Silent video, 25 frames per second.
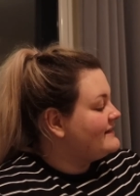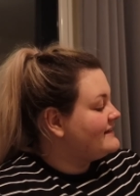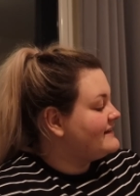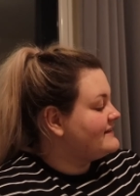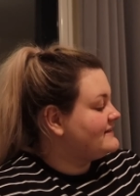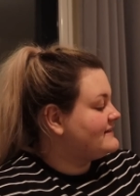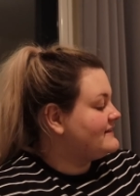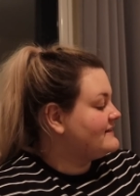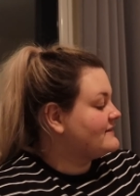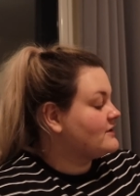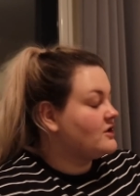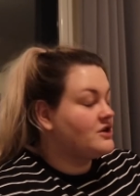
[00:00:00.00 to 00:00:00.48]

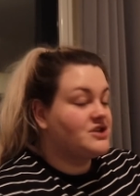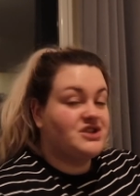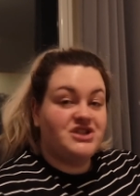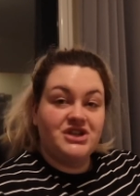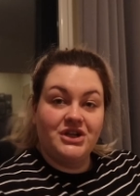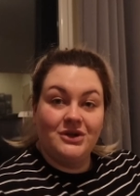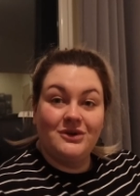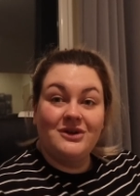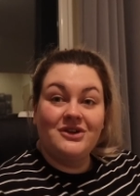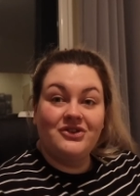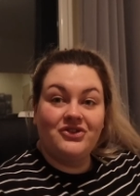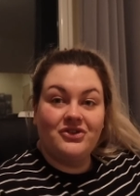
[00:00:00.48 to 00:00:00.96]
This has got
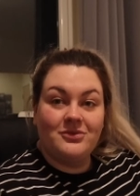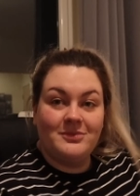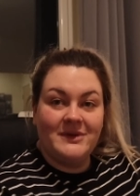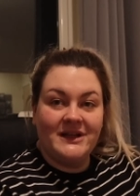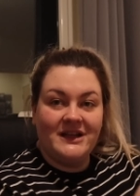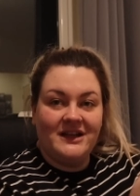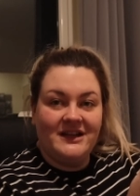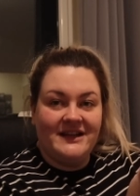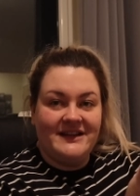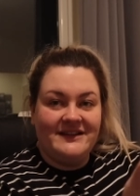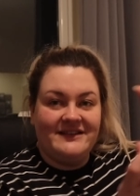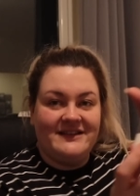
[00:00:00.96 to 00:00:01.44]
200
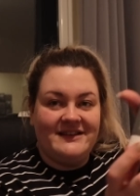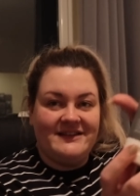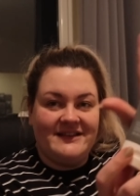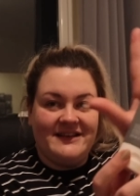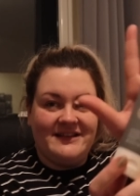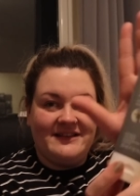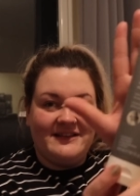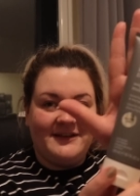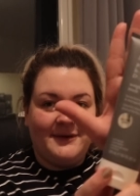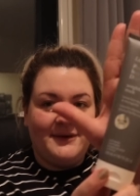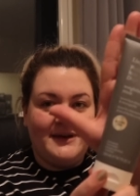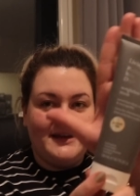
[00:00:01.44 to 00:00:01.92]
milliliters
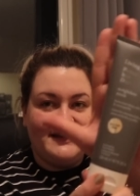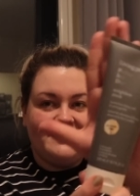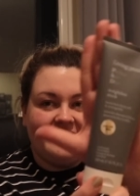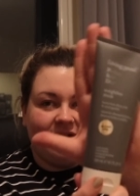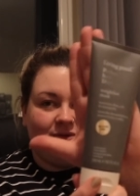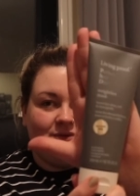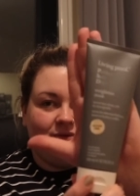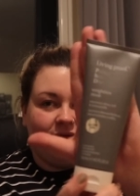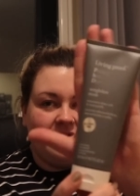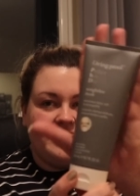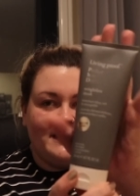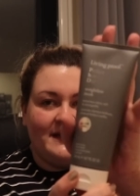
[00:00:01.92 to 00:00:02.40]
in, so it is
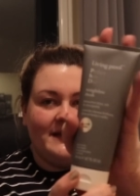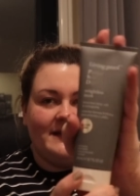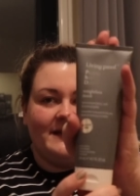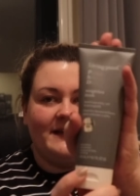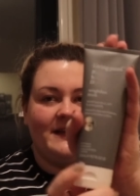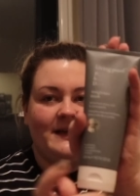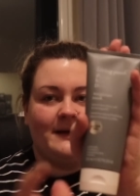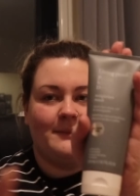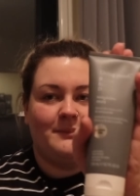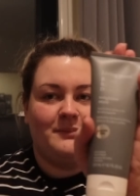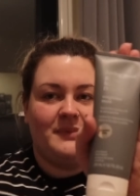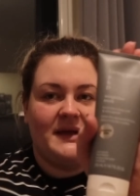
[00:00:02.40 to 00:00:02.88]
a
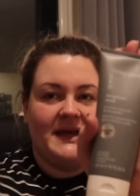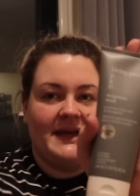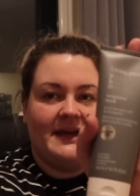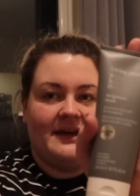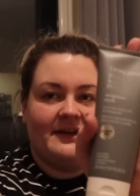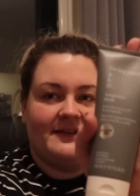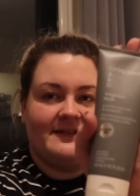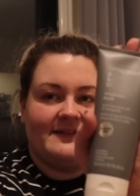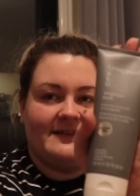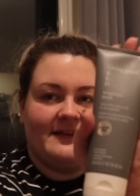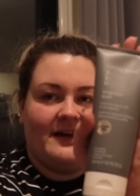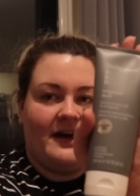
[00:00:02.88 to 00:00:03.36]
really
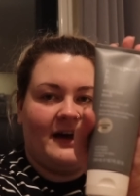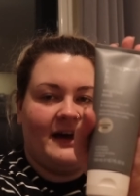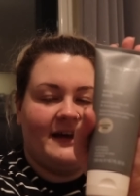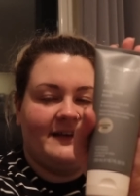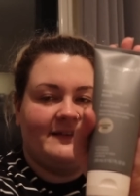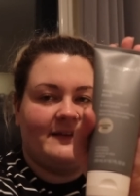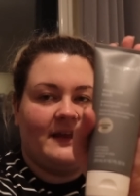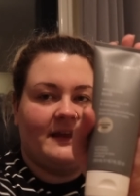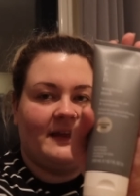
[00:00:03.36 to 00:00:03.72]
big size.